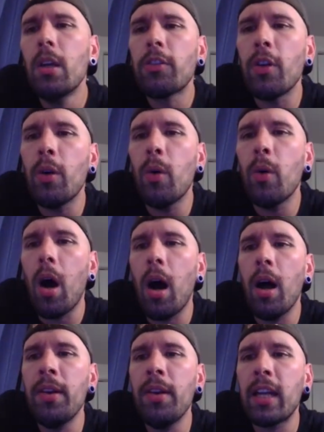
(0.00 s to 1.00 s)

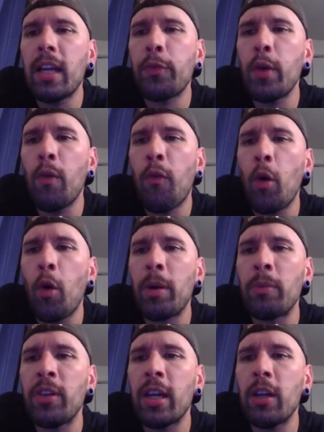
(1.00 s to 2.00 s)
So negative 3 over 4
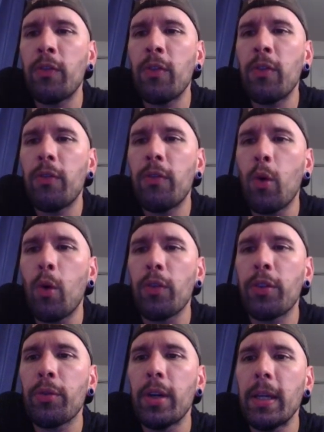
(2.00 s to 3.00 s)
becomes negative 4
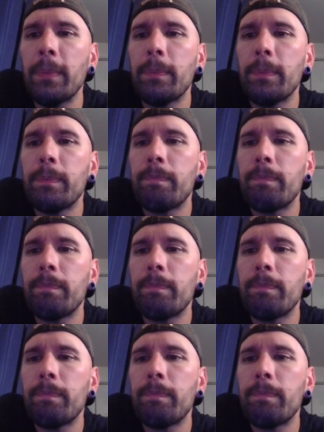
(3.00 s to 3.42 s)
over 3.